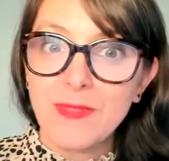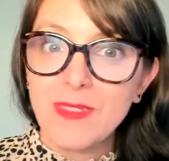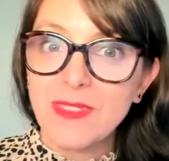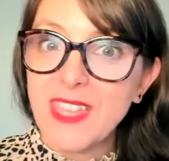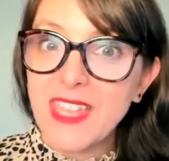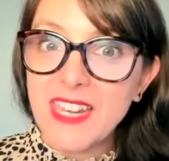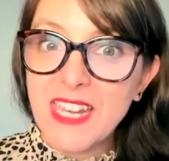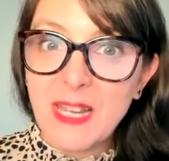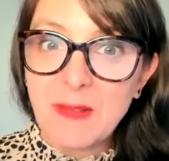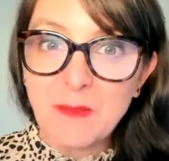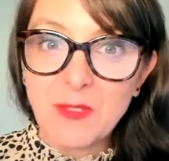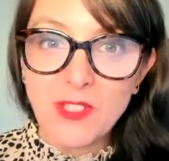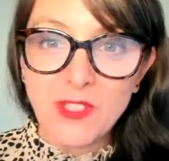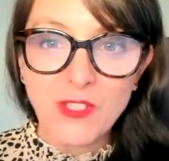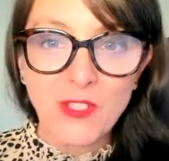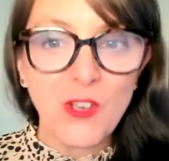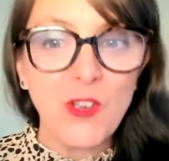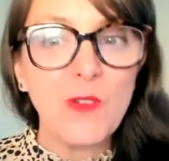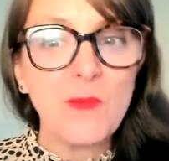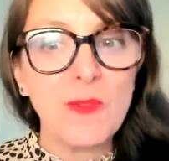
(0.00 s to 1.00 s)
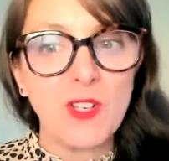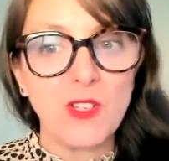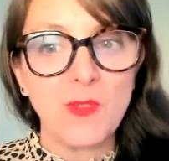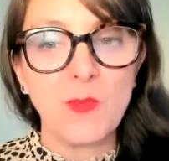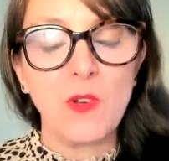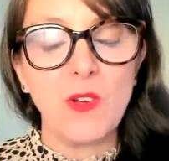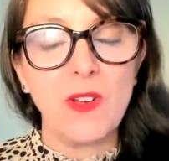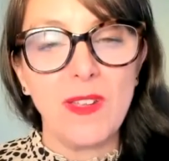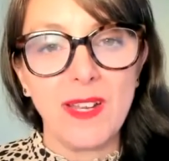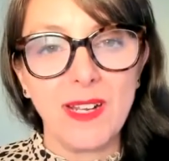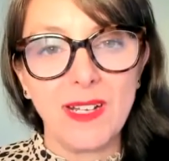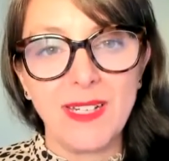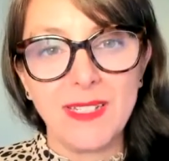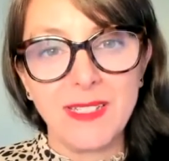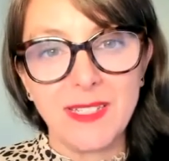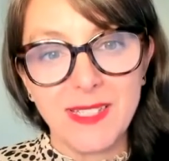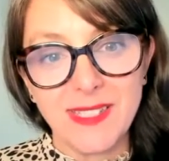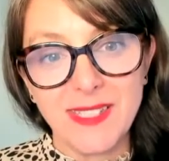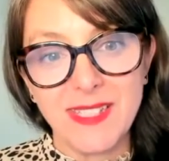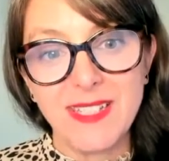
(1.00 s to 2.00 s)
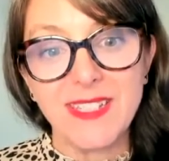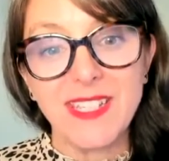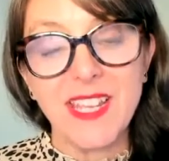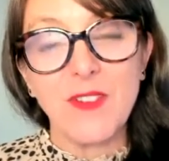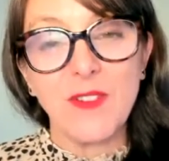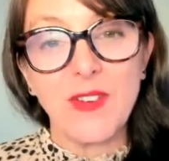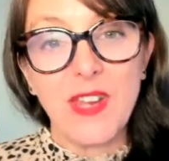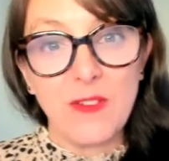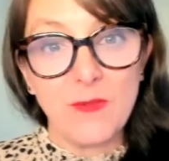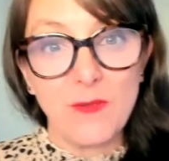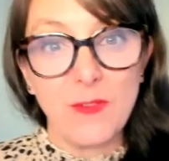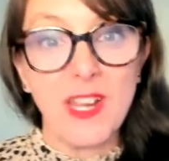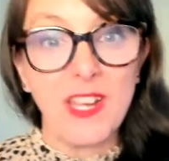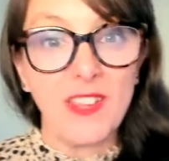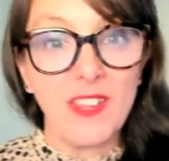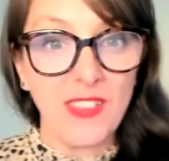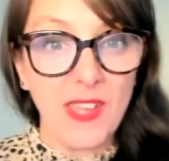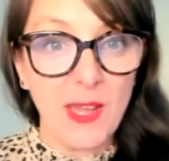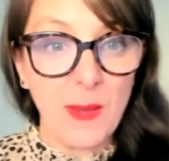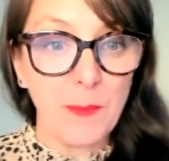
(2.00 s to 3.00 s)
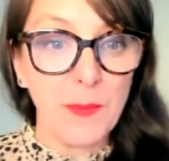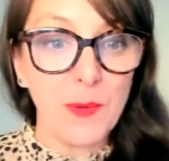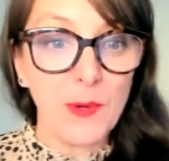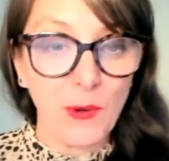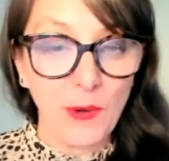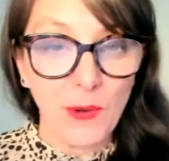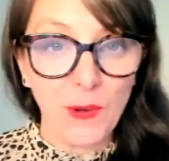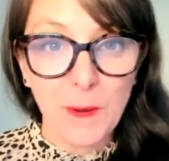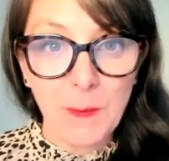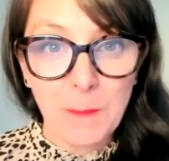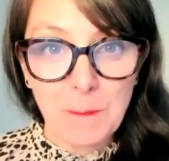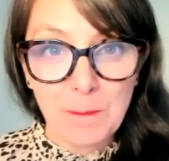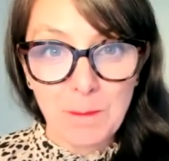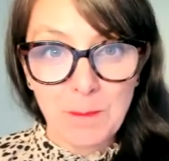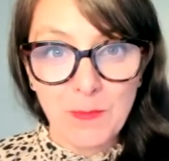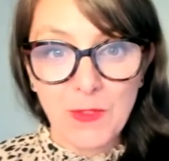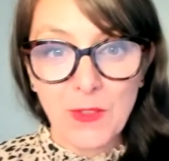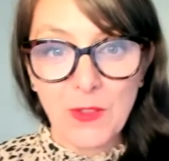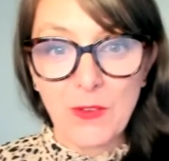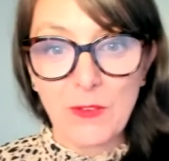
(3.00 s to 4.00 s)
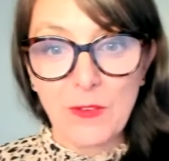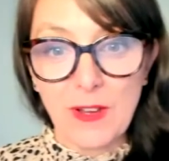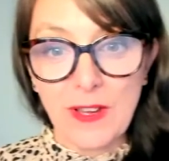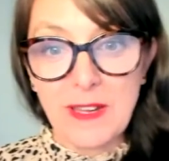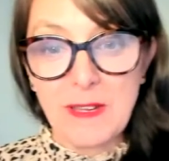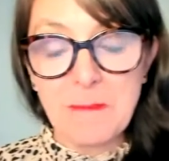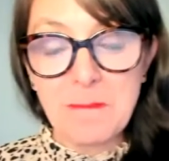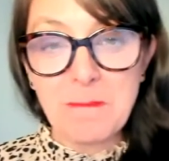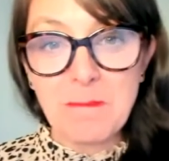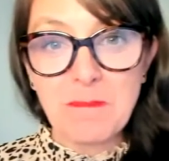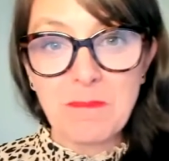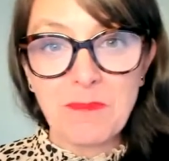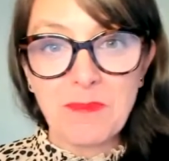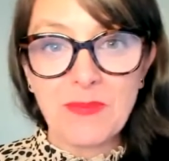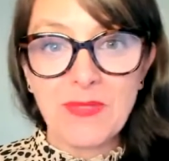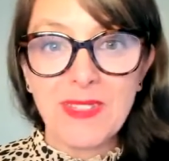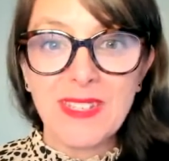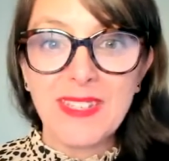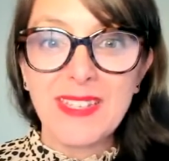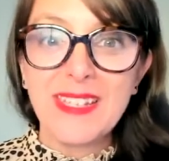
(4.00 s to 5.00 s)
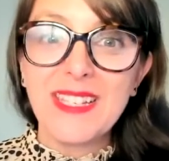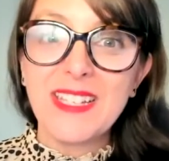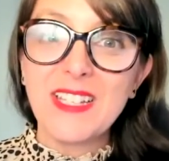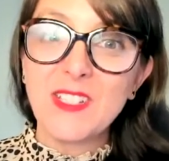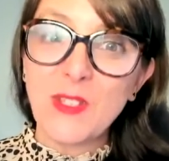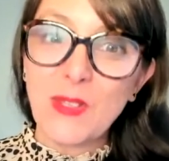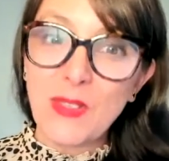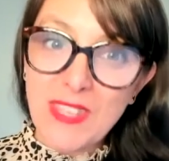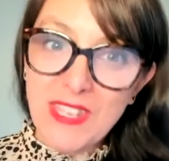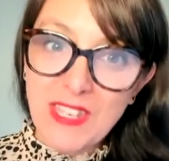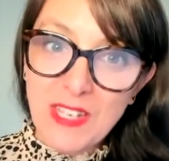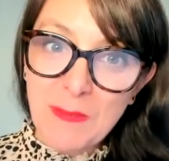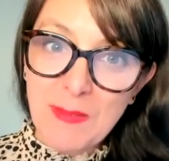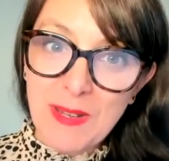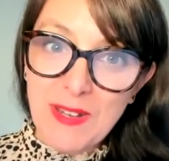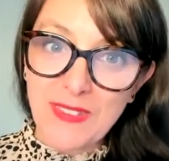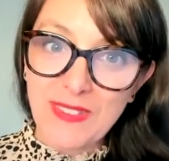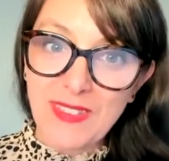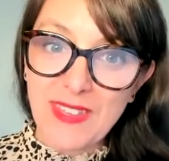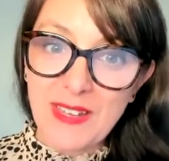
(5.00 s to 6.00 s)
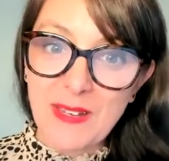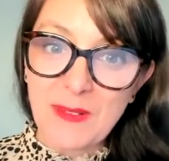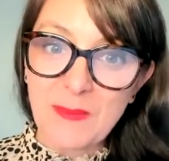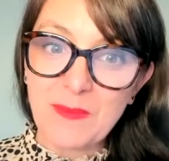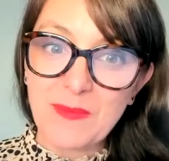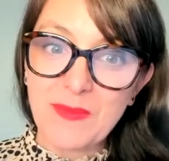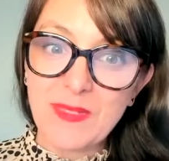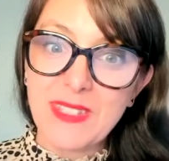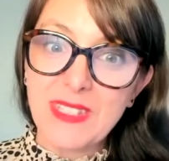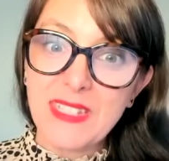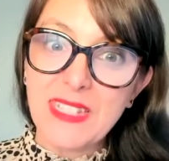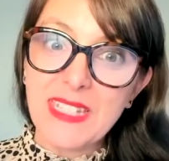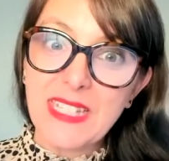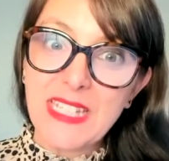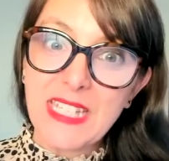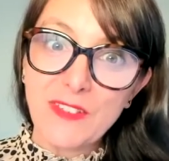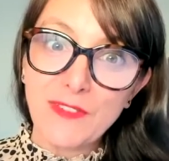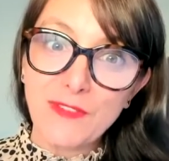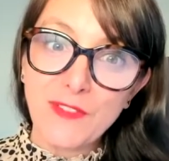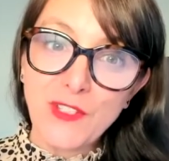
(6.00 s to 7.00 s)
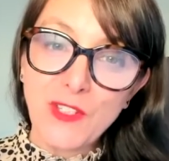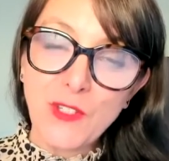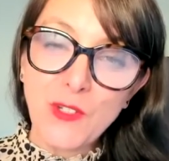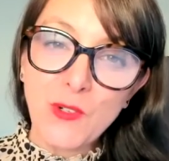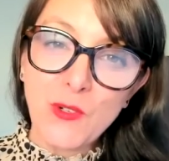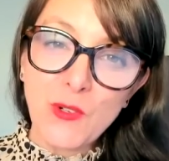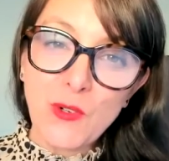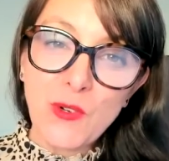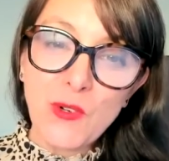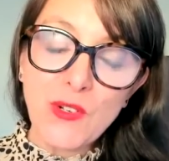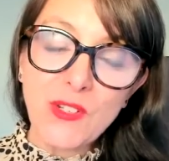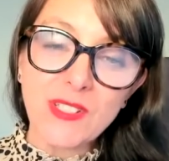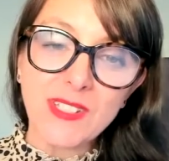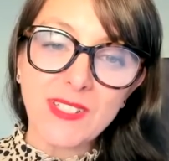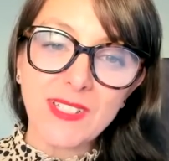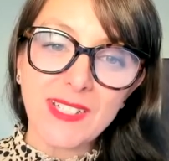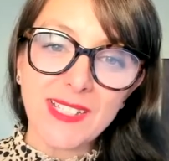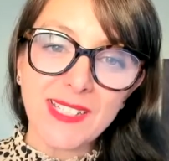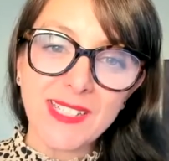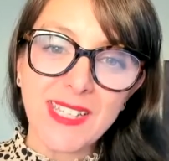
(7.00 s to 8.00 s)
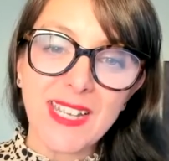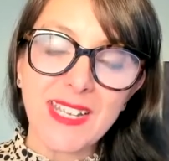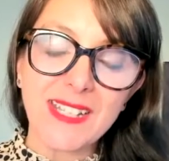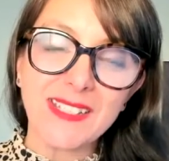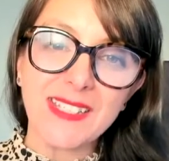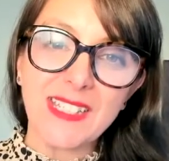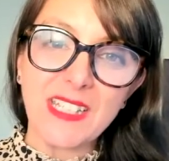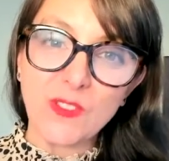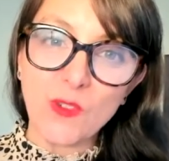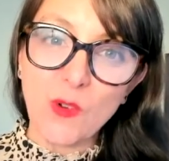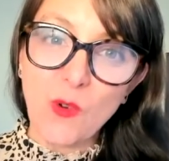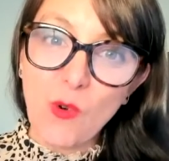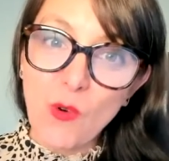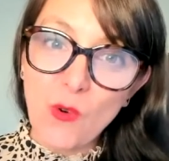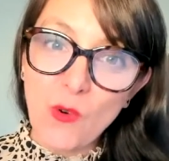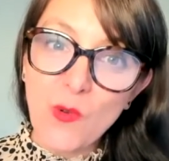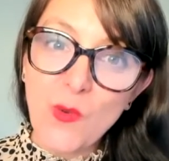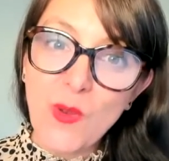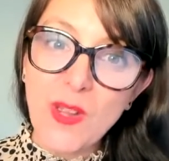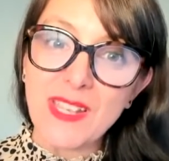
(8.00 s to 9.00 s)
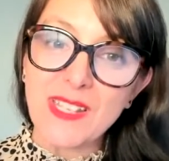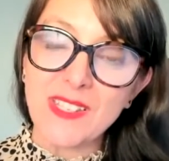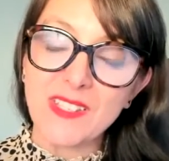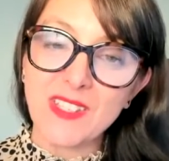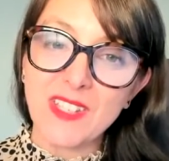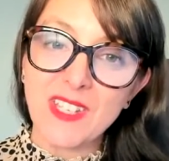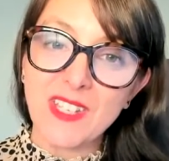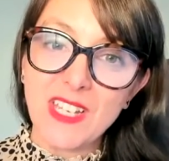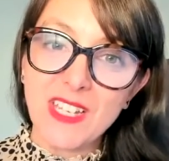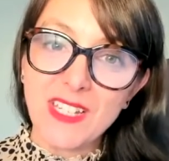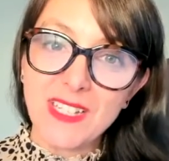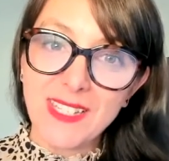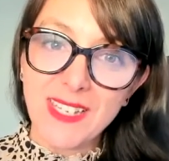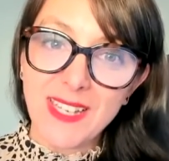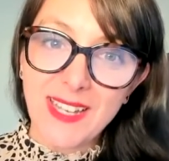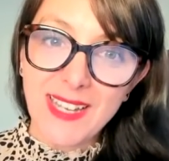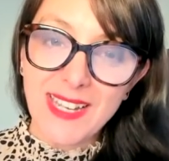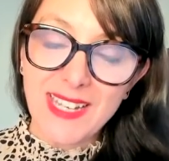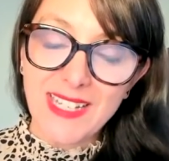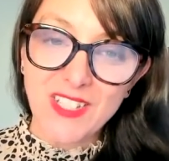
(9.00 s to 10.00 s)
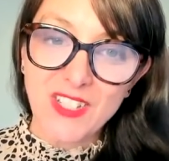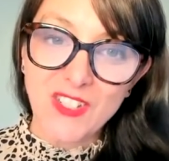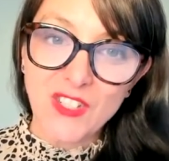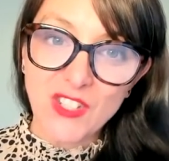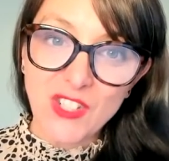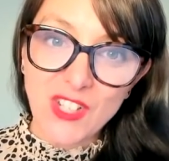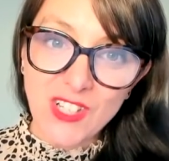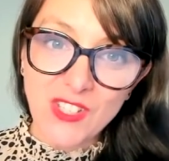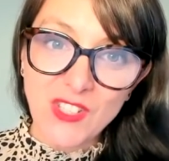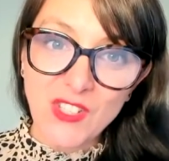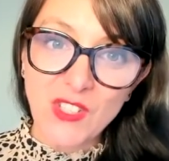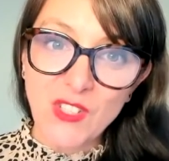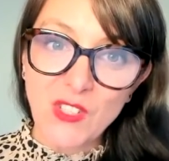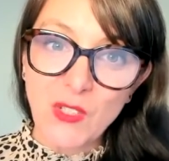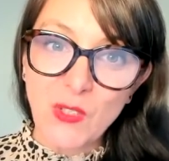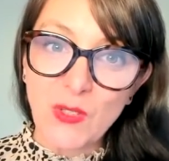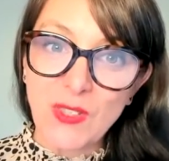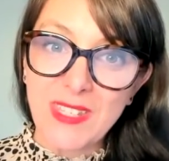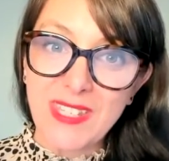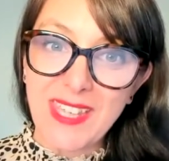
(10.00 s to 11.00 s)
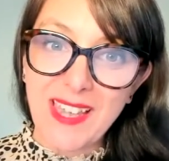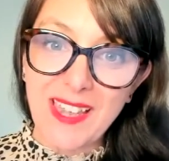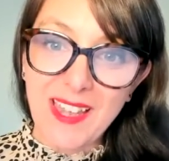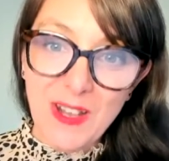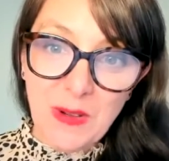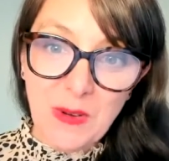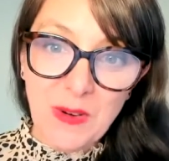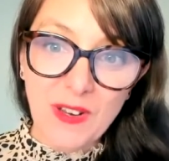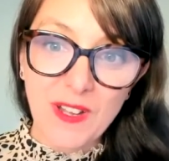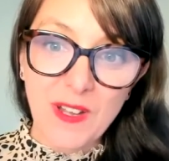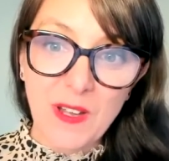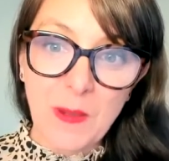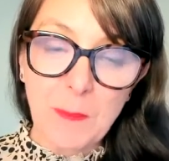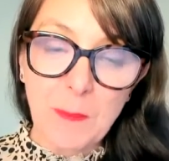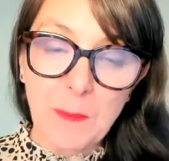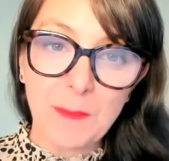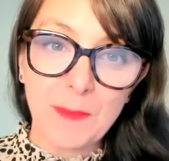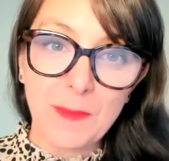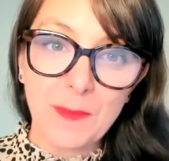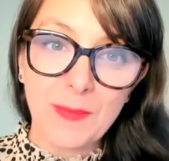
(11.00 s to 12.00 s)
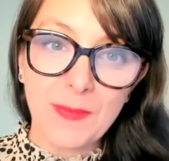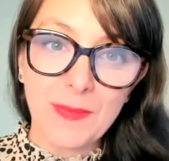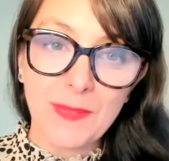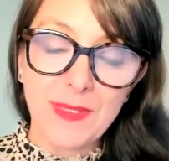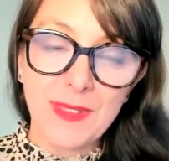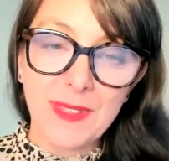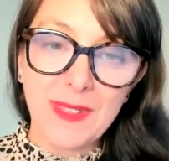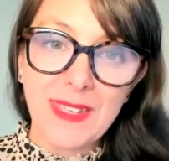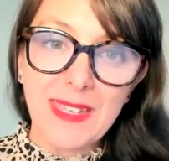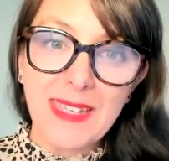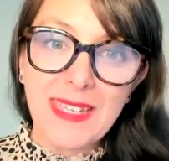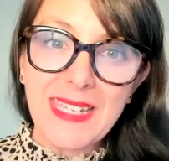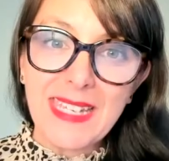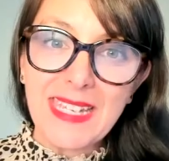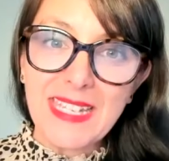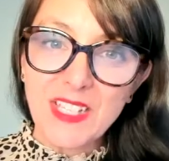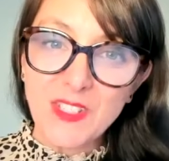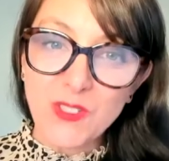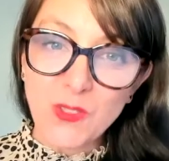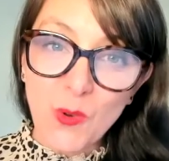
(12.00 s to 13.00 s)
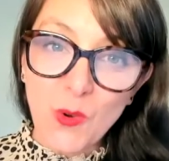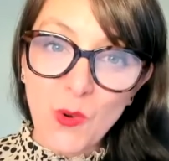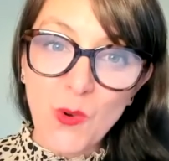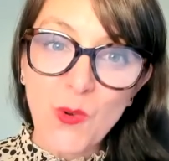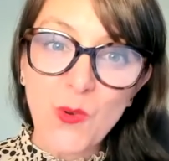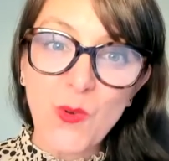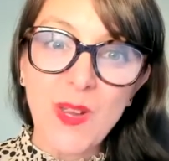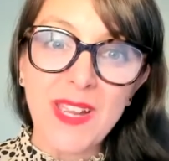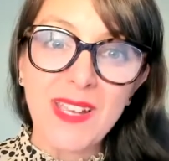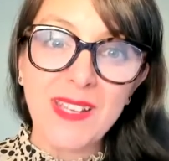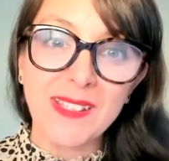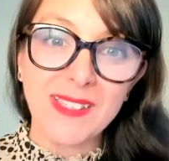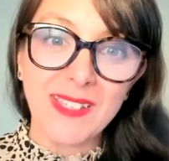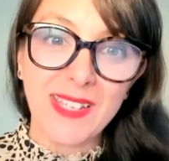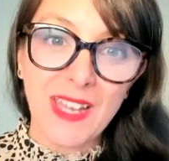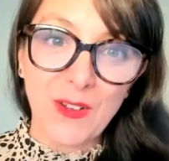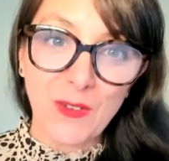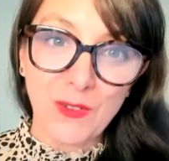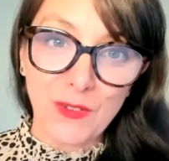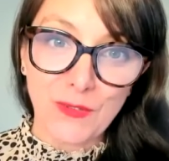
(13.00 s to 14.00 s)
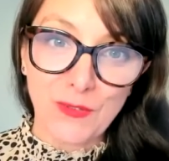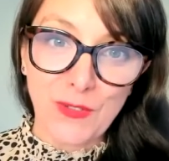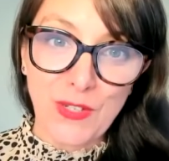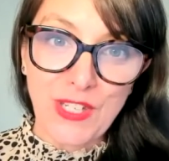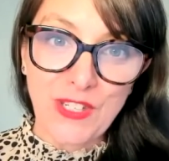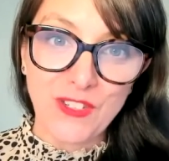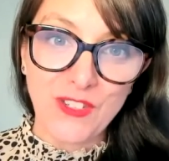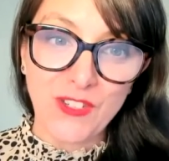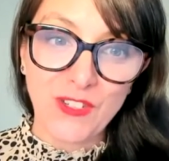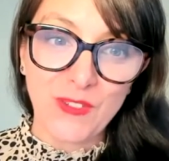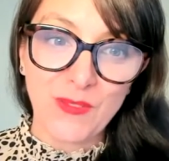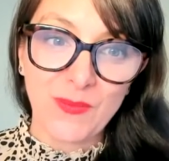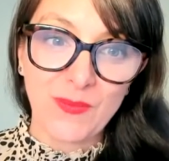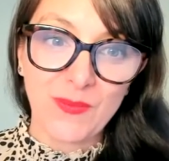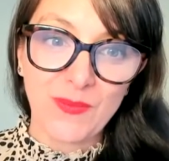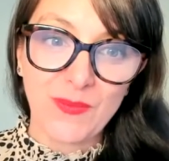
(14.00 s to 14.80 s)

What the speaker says: then I'm so much more likely to sit down and write that book, right? So think about that. If your success is always tied just to the outcome, it is always out of reach.